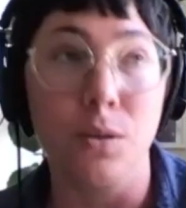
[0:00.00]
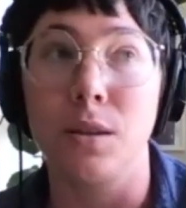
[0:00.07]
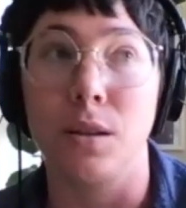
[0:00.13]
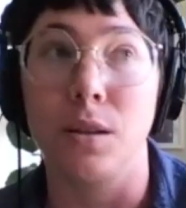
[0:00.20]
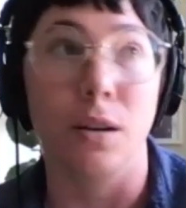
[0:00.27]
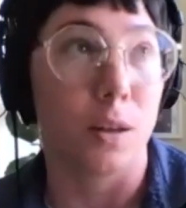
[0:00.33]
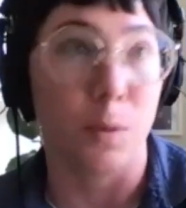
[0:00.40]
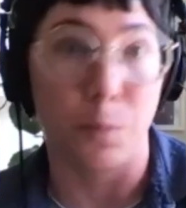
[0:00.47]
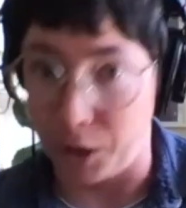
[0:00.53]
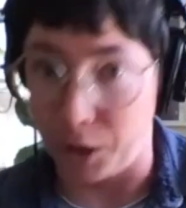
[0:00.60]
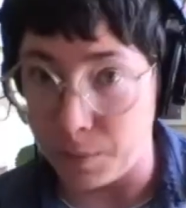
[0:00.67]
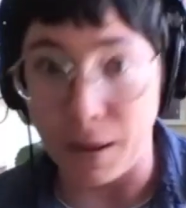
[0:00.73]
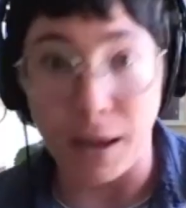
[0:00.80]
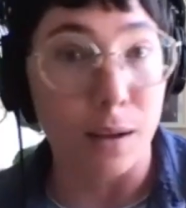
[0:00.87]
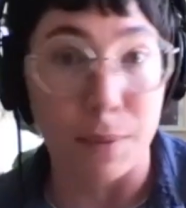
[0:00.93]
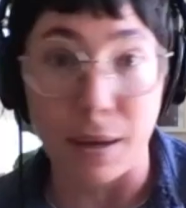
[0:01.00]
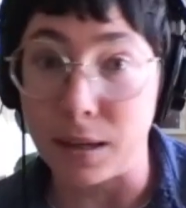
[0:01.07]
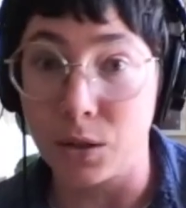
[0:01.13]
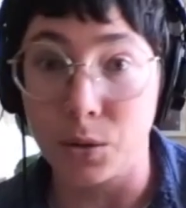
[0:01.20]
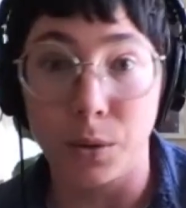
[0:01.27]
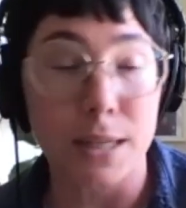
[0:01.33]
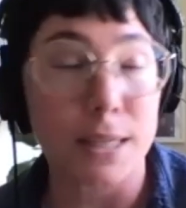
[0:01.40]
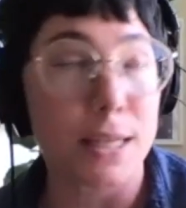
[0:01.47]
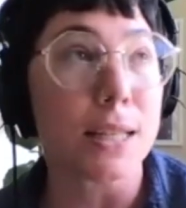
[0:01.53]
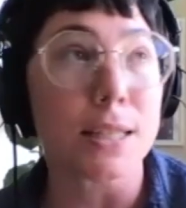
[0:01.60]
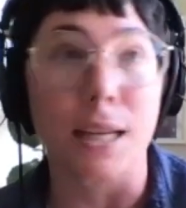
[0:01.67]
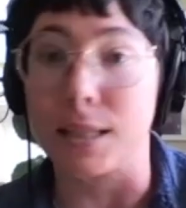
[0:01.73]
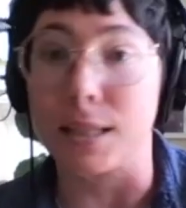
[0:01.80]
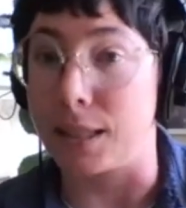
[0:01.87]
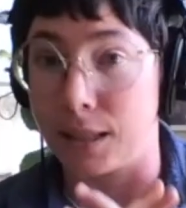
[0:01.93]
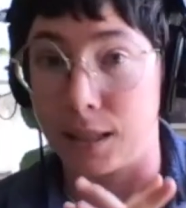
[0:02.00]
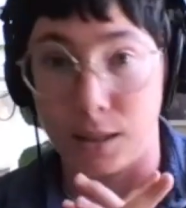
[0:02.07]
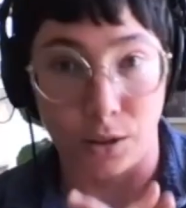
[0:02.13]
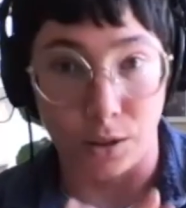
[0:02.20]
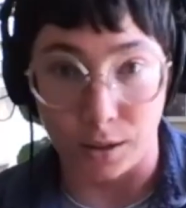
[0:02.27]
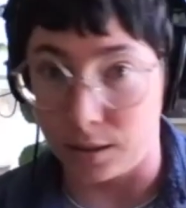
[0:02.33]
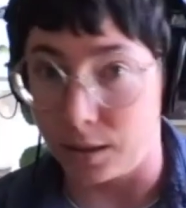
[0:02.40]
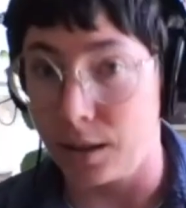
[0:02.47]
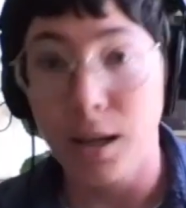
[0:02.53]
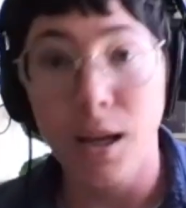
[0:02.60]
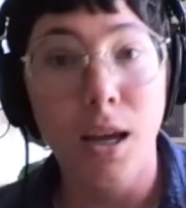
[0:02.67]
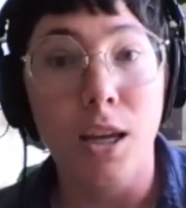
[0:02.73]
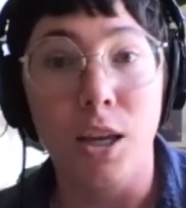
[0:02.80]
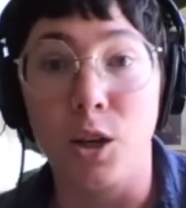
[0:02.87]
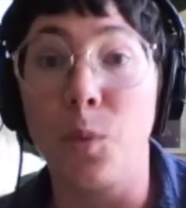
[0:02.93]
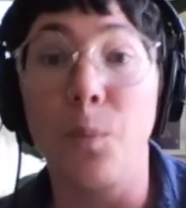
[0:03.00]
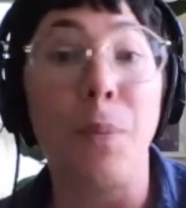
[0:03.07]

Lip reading: that they're going to bring back mandatory sex testing, that they're going to,